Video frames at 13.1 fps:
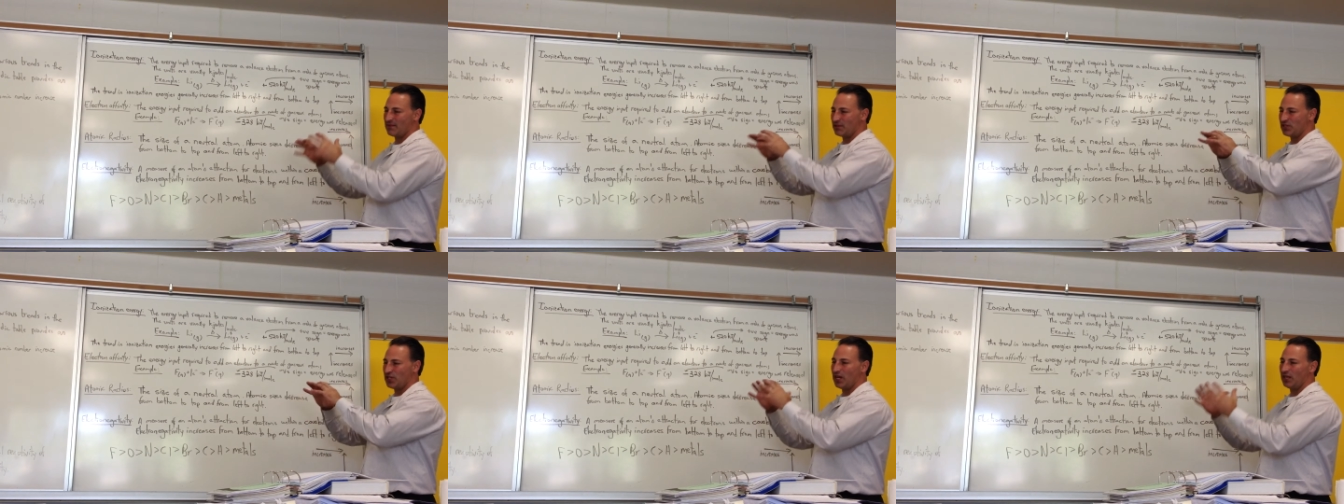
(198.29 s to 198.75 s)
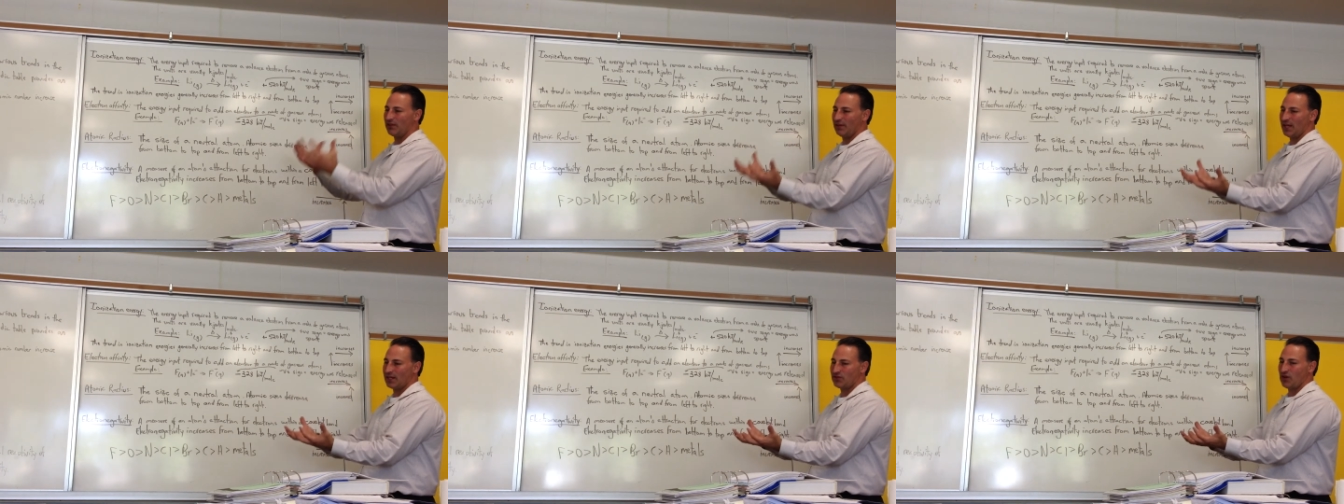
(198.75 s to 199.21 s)
shell of
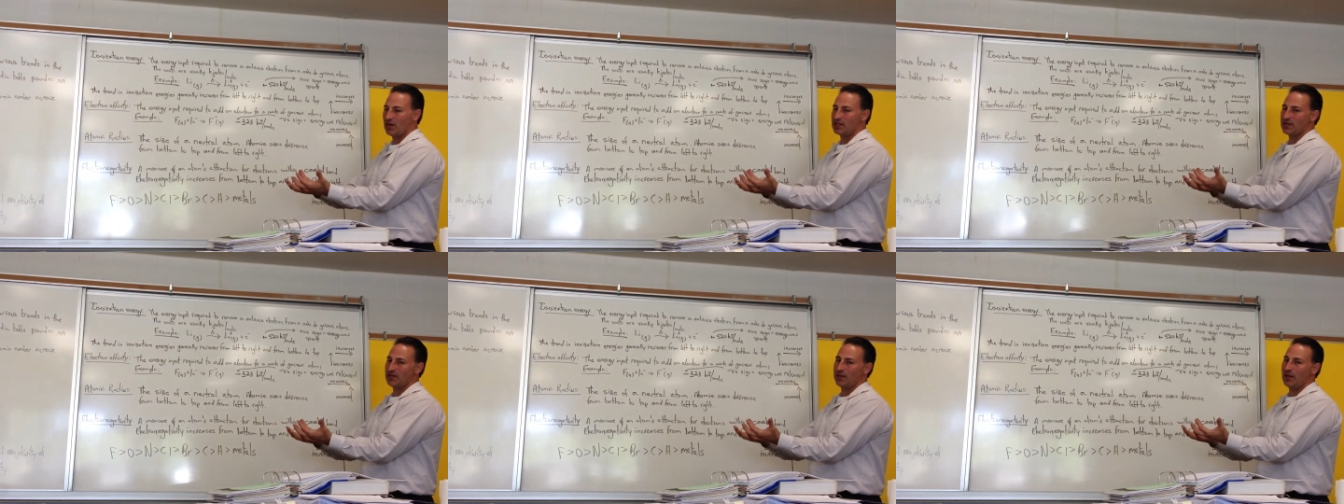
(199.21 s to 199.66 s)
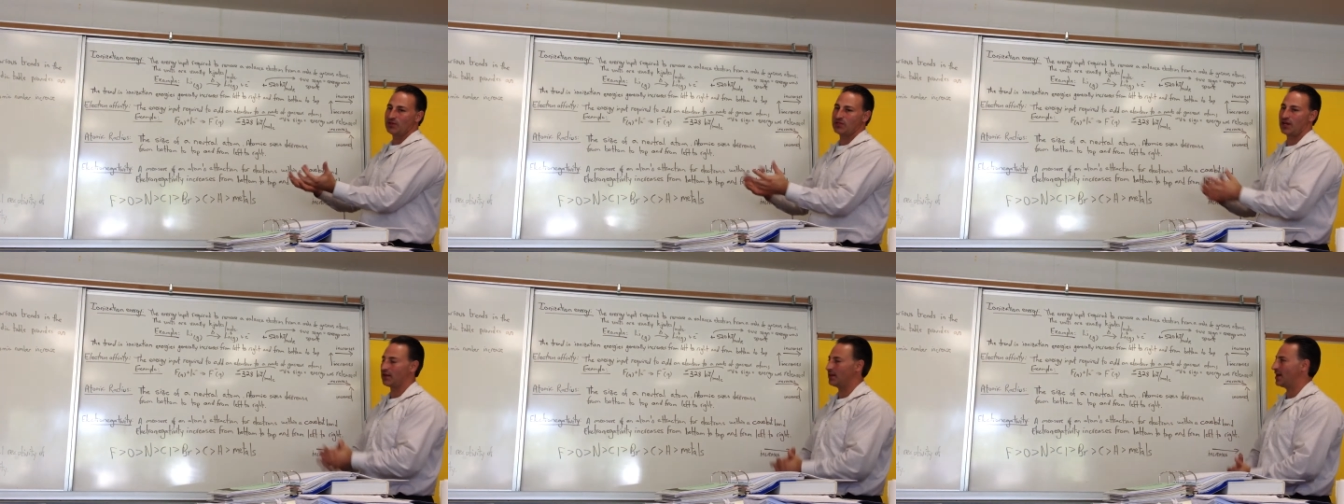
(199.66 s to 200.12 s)
electrons on the
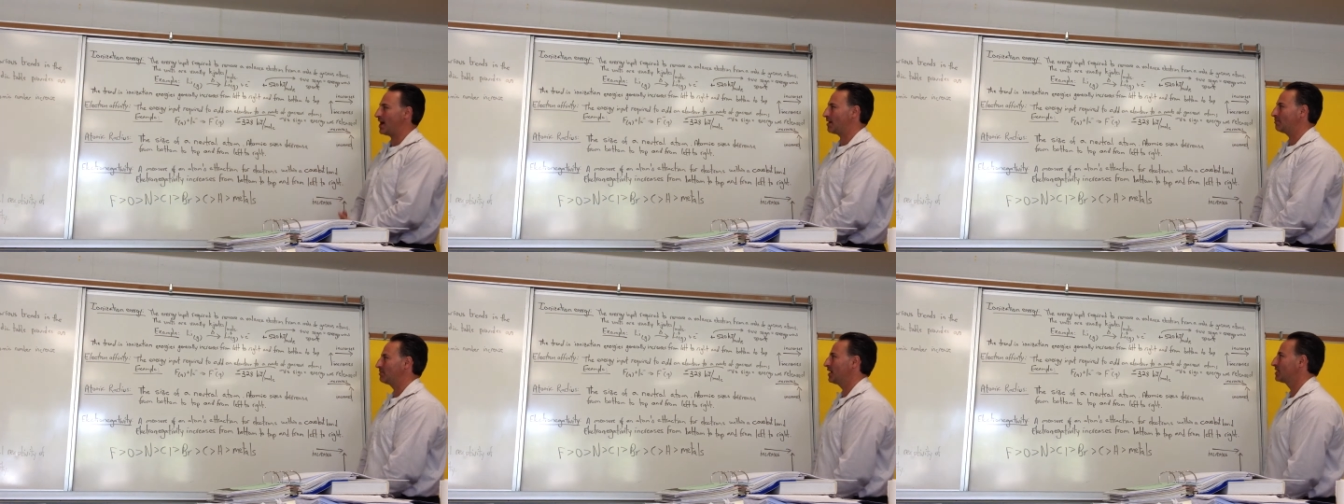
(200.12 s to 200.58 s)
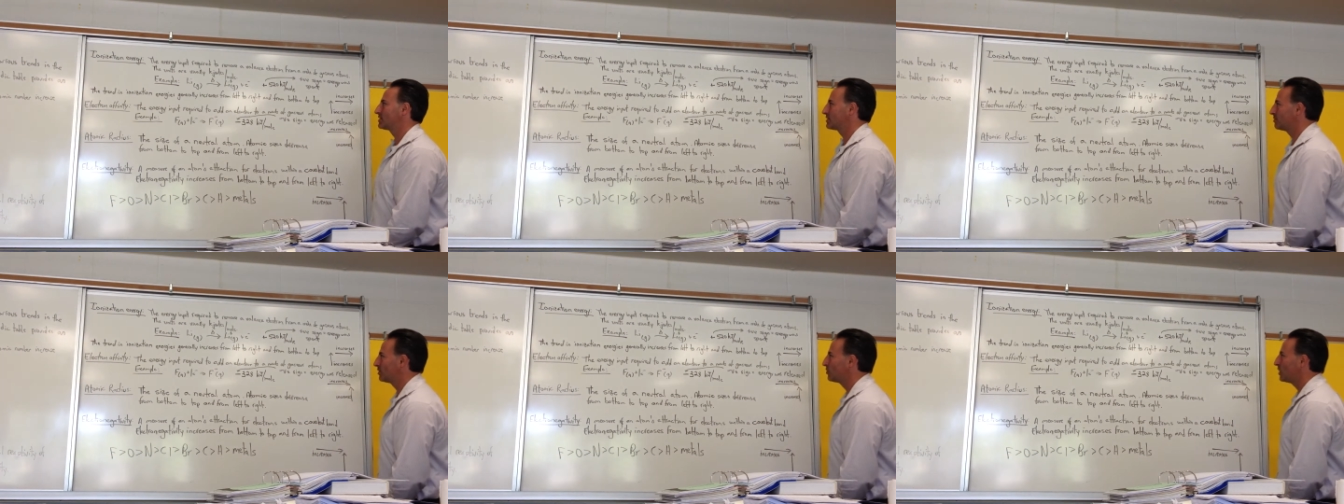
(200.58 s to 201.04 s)
outside of the atom tends
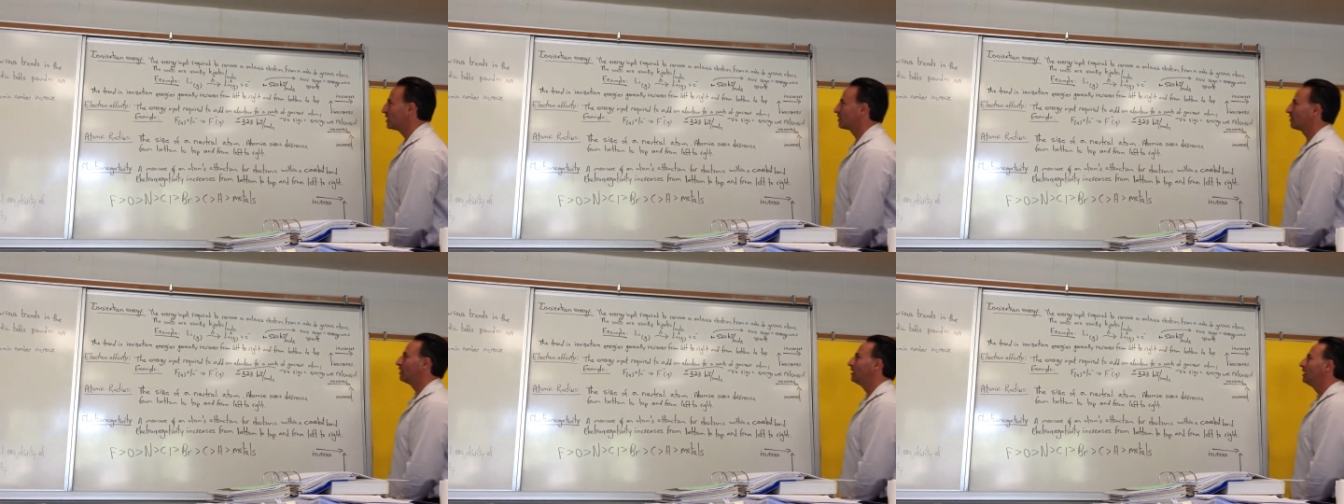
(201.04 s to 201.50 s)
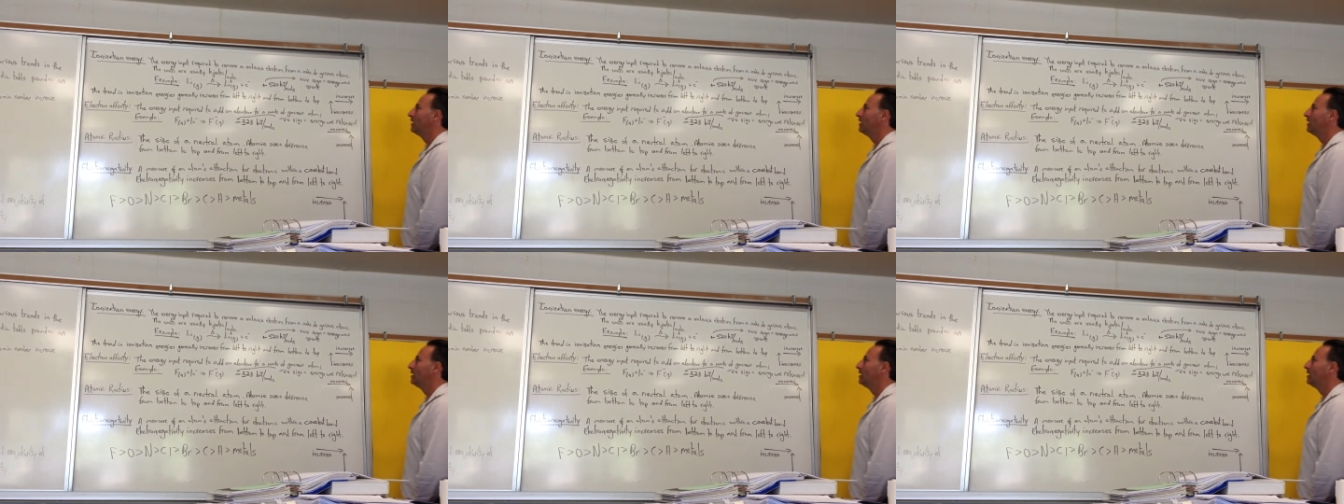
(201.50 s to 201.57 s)
to be weaker